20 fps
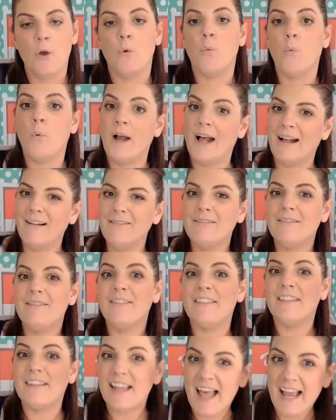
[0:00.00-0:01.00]
Well,
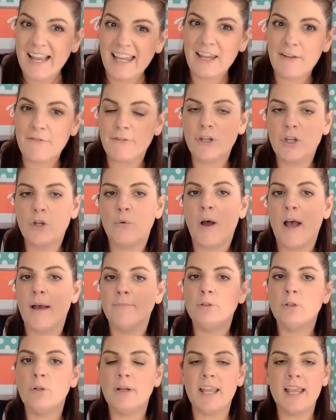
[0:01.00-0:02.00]
lucky for you,
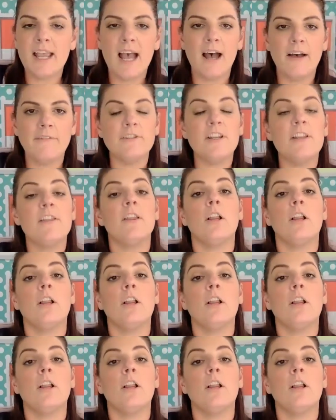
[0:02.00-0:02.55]
I'm looking after